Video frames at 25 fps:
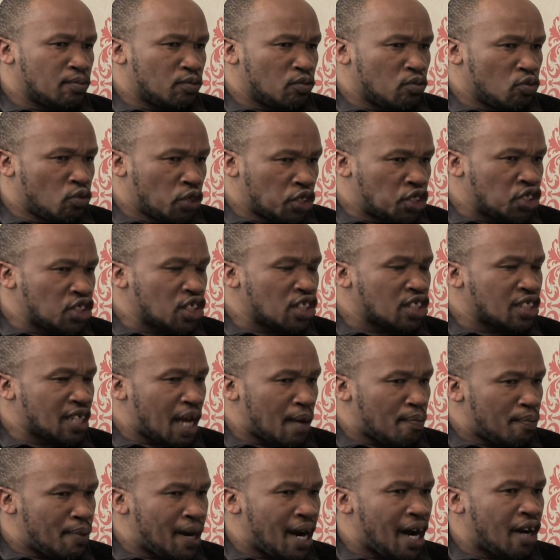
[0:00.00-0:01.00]
which is
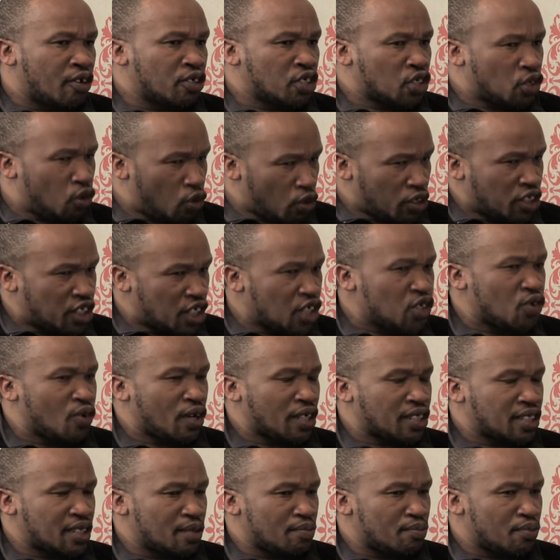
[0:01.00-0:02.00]
about
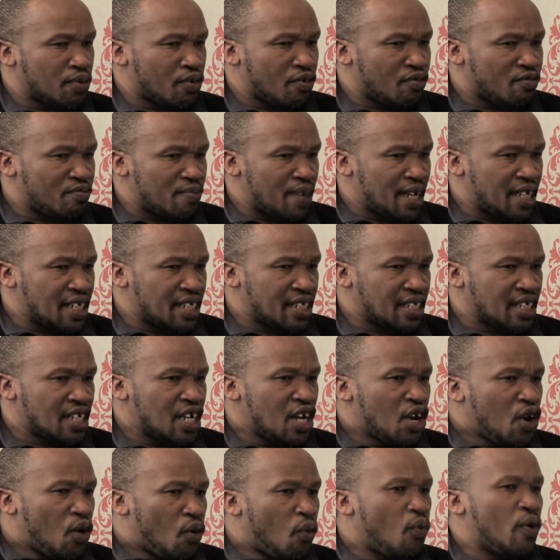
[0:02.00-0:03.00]
continuous improvement,
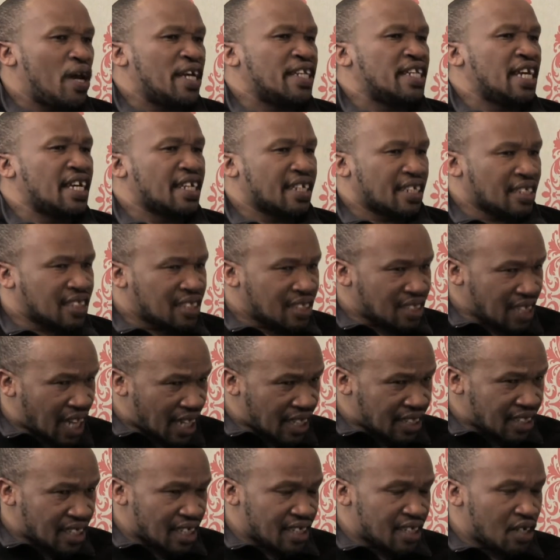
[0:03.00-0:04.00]
where they
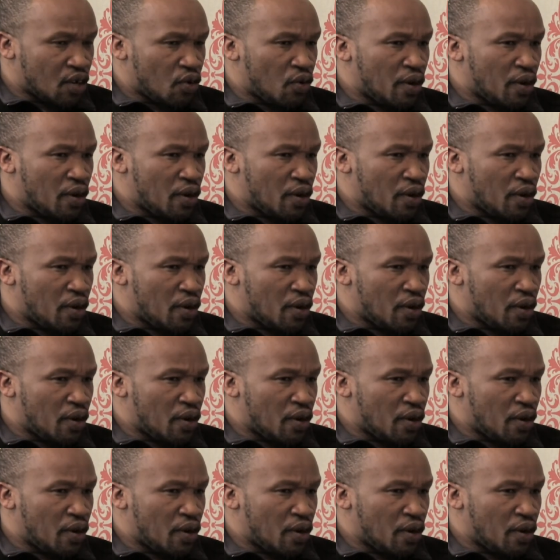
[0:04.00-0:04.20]
restructure the